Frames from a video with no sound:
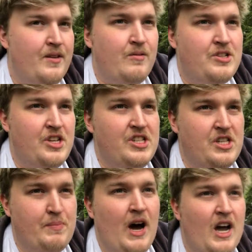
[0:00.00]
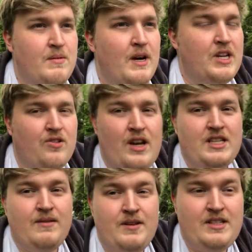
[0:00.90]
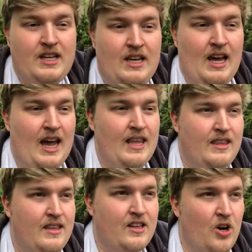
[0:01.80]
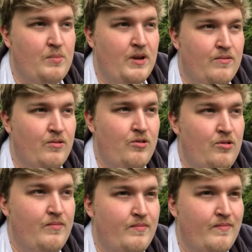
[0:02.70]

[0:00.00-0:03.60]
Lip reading: which inspired my creativity and got me through